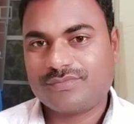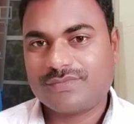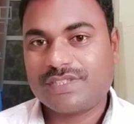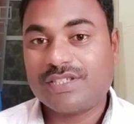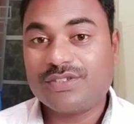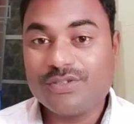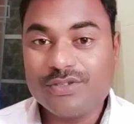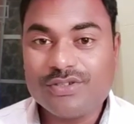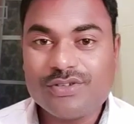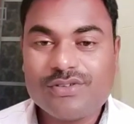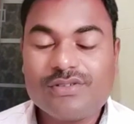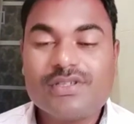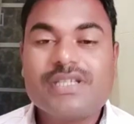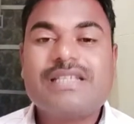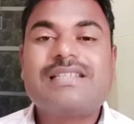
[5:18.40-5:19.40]
Do you know
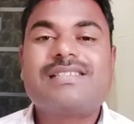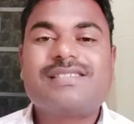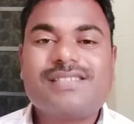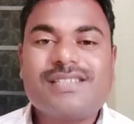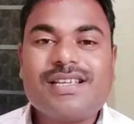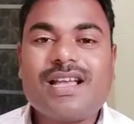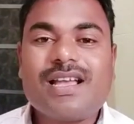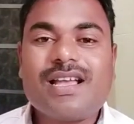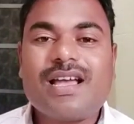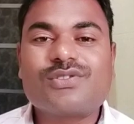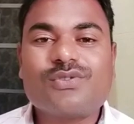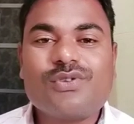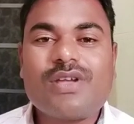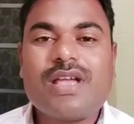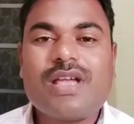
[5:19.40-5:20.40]
she also
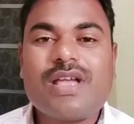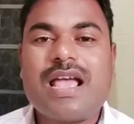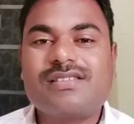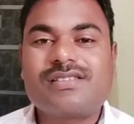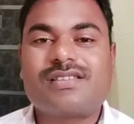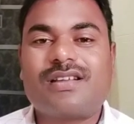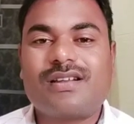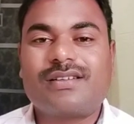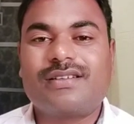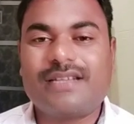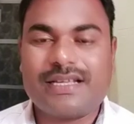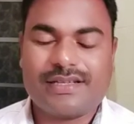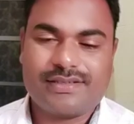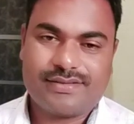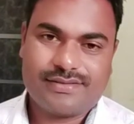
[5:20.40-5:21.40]
has not
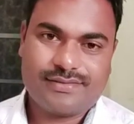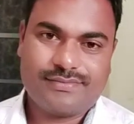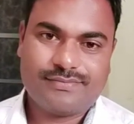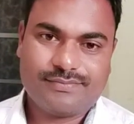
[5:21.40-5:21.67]
legs?